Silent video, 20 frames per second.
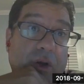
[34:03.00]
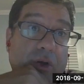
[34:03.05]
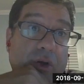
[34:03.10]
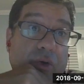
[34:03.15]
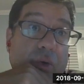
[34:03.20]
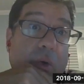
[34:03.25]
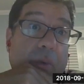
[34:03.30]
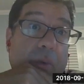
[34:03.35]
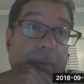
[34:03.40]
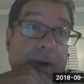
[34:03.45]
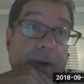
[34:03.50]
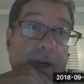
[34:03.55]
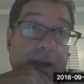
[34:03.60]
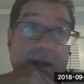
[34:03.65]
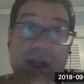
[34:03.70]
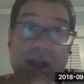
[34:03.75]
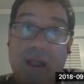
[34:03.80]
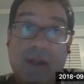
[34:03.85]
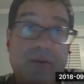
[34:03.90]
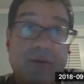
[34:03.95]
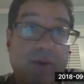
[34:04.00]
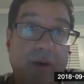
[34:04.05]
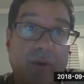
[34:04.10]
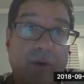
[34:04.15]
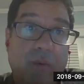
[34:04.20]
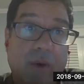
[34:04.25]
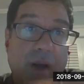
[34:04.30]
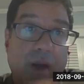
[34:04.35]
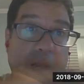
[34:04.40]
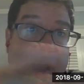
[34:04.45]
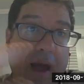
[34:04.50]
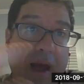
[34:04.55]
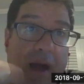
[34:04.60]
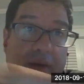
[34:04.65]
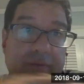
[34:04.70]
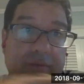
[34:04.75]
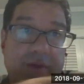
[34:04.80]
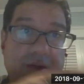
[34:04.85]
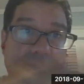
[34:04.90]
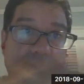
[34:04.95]
to operate even when you
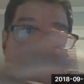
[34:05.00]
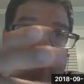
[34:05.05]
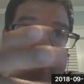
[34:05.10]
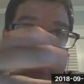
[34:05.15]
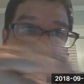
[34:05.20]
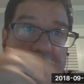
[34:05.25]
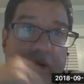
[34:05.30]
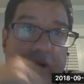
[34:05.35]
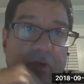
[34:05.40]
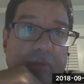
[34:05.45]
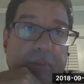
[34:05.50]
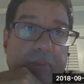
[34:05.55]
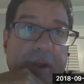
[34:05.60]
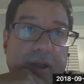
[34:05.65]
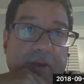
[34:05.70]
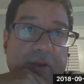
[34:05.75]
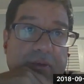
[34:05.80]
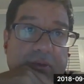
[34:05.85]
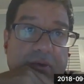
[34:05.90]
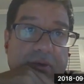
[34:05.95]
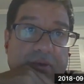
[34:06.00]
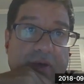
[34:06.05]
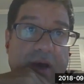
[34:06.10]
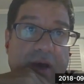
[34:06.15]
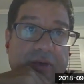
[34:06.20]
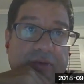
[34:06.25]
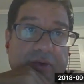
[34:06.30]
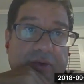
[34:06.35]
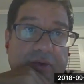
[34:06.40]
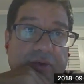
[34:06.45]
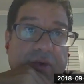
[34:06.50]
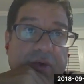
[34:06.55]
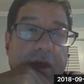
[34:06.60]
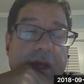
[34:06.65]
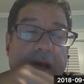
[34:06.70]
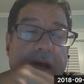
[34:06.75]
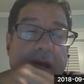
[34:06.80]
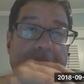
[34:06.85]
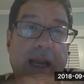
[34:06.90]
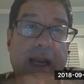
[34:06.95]
have these big disasters.
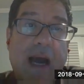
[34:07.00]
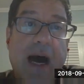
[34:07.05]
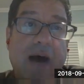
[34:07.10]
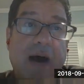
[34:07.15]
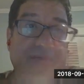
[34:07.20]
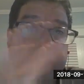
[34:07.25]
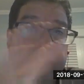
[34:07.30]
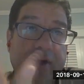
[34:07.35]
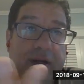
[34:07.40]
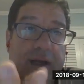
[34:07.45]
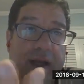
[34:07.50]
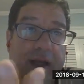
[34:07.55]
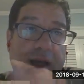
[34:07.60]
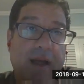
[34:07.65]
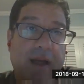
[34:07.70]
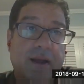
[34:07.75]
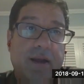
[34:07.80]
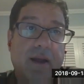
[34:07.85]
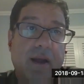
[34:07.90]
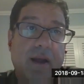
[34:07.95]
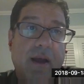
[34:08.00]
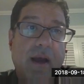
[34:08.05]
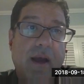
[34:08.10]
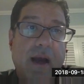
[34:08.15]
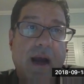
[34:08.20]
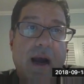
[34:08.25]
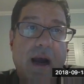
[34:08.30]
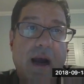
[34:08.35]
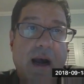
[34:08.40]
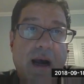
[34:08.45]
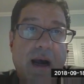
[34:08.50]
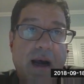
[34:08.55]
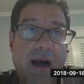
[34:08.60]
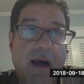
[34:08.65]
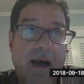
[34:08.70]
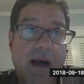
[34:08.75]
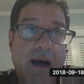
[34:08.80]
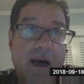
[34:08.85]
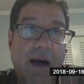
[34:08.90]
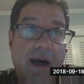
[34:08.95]
And after that,
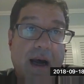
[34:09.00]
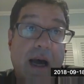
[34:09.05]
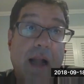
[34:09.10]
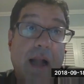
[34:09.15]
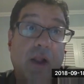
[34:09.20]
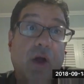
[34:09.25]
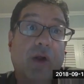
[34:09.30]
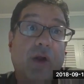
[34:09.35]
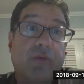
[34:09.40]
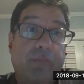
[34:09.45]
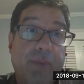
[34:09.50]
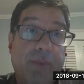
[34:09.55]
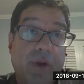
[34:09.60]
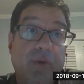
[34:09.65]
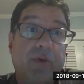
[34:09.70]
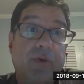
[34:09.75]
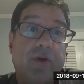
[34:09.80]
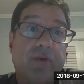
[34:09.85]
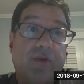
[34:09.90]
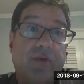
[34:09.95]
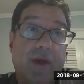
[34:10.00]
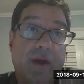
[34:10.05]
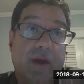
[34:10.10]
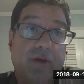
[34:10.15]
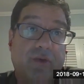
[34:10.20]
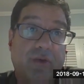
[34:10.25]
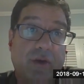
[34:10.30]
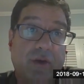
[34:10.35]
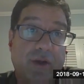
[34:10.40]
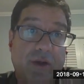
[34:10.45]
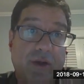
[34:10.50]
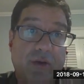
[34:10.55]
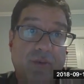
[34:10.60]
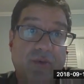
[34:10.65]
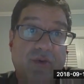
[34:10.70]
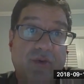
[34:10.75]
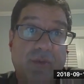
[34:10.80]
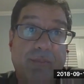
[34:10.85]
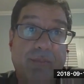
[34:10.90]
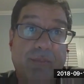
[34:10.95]
a lot of buildings, actually, there
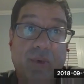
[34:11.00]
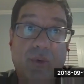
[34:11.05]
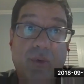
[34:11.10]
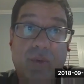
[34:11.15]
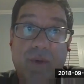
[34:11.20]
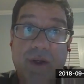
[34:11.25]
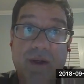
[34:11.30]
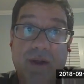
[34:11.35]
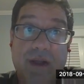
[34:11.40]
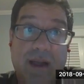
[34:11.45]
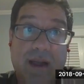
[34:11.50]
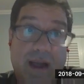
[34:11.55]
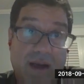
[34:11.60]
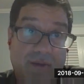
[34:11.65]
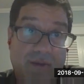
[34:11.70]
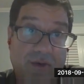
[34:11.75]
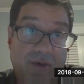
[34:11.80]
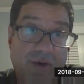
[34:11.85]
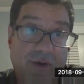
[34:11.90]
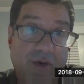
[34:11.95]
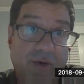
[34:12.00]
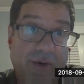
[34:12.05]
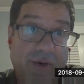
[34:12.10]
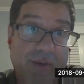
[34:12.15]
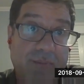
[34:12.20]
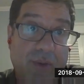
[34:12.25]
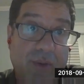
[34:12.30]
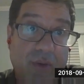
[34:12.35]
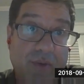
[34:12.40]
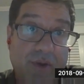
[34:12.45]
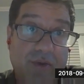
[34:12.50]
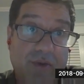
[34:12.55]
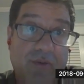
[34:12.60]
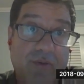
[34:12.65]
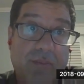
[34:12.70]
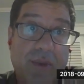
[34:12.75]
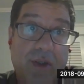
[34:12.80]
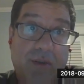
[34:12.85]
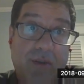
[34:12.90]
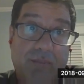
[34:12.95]
was a boom in kind of green buildings,
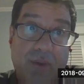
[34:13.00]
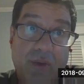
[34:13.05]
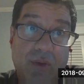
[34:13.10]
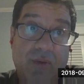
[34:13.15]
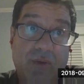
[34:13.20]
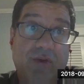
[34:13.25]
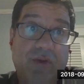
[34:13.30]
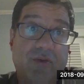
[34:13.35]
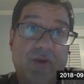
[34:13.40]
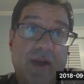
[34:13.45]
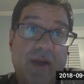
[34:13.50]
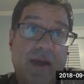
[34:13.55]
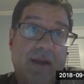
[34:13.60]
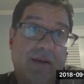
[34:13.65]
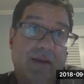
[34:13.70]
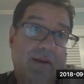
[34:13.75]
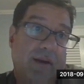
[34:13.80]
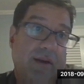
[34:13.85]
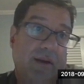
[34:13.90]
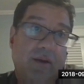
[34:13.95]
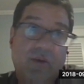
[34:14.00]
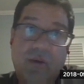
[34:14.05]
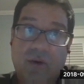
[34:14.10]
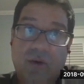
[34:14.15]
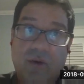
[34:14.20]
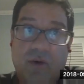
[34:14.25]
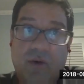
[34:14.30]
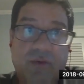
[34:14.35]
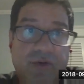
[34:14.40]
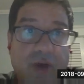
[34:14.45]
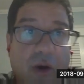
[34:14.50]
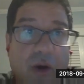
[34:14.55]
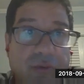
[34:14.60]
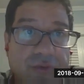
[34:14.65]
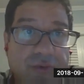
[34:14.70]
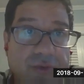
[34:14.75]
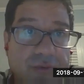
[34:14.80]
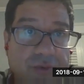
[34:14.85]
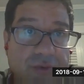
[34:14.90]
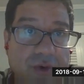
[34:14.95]
buildings that, are
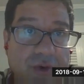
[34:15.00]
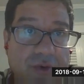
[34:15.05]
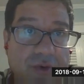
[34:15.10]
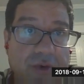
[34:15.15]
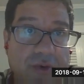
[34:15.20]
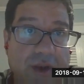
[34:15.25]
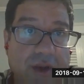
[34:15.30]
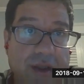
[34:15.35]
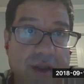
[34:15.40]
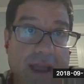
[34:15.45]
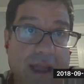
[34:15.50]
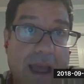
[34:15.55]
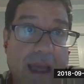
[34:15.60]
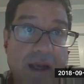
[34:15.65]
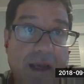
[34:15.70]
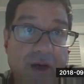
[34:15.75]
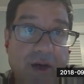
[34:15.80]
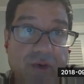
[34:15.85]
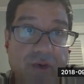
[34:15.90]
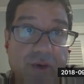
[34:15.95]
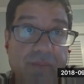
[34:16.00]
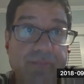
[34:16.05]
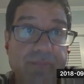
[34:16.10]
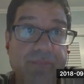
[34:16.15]
self-sufficient in energy